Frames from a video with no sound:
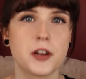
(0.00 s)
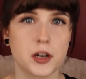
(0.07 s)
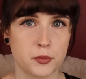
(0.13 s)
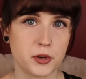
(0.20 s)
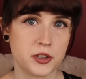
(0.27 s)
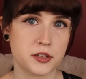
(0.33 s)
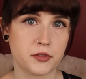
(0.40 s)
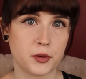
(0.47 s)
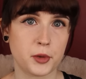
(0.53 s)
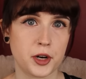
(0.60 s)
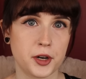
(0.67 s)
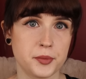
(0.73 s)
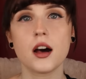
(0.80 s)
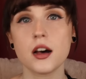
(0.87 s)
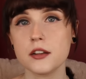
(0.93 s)
fingerprints from
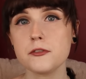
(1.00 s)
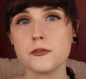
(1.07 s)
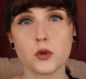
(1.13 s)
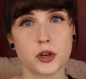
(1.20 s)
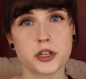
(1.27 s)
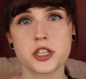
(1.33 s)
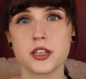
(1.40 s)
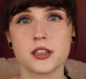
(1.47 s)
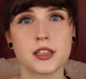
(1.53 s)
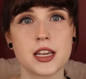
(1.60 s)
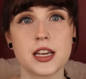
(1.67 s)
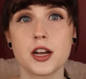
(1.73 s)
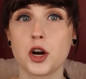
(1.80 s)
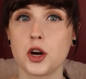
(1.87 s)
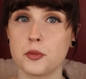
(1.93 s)
her.
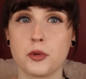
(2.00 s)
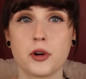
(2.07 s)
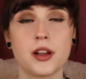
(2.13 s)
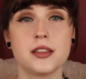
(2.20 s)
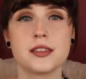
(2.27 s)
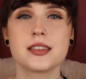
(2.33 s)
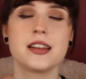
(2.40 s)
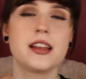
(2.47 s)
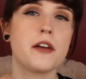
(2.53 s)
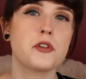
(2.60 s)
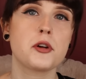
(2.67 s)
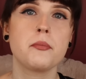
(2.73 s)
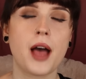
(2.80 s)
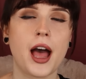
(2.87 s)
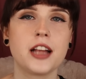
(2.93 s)
Unfortunately, her prints
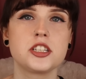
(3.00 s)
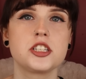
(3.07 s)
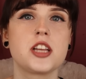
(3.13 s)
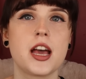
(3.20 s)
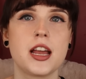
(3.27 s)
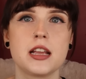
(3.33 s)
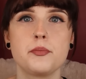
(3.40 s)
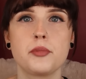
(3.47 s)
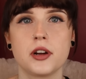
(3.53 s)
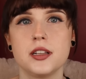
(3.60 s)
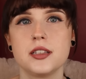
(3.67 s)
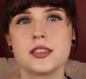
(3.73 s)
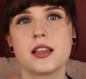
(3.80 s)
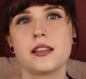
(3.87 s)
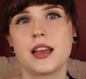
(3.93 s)
never matched any
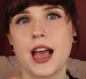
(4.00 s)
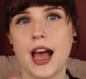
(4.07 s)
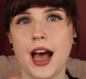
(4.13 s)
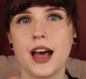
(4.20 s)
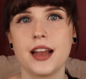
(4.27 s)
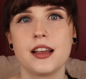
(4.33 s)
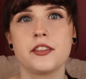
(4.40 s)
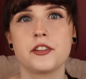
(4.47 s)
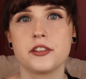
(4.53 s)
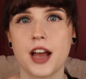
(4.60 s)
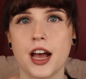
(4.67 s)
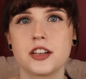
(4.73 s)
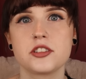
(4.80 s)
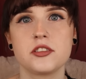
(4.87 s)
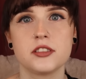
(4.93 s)
prints that they had in their
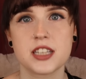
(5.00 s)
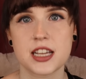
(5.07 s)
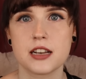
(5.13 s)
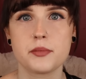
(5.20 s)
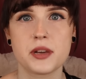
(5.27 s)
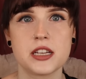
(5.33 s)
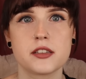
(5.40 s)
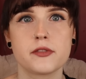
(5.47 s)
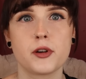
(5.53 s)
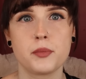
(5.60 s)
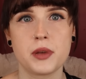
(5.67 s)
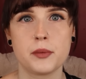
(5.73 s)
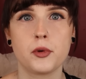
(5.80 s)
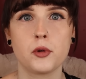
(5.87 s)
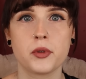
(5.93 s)
national database for
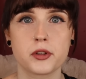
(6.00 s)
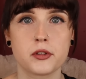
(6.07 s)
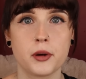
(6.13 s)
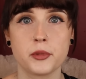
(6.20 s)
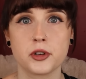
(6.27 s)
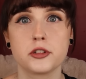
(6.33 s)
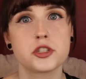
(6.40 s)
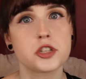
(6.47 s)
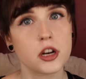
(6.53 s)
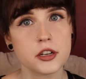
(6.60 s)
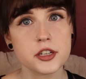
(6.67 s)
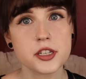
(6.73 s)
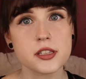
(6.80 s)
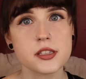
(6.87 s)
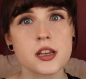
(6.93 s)
people with criminal
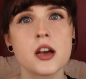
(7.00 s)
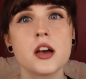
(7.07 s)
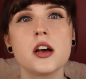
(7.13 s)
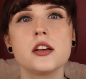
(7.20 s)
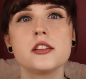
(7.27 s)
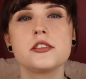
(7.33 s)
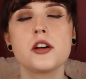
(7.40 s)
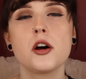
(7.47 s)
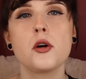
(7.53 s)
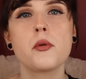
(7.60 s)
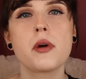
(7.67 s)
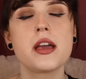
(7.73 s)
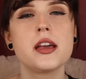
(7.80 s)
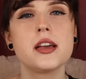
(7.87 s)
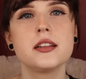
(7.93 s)
charges,
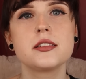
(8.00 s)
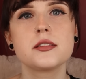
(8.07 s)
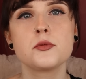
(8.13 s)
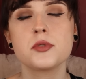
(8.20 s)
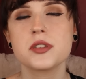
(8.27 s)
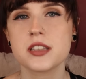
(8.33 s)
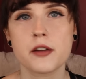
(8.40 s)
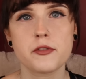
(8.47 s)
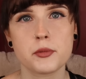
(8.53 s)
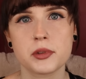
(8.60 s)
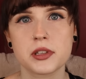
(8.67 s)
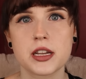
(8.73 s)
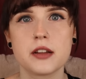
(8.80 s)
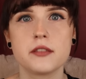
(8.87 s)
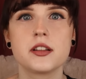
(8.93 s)
so it was never
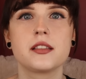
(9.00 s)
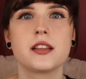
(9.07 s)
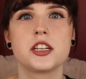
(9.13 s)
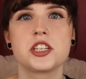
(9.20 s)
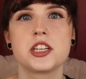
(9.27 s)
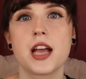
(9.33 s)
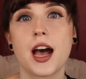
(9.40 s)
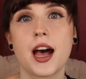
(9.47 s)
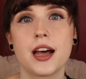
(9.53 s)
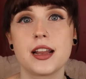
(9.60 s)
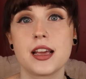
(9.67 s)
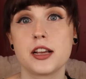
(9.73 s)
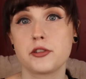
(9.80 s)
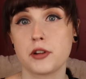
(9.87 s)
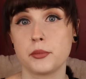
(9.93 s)
believed that she had
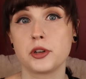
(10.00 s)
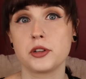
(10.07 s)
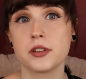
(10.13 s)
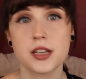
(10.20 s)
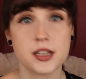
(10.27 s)
a criminal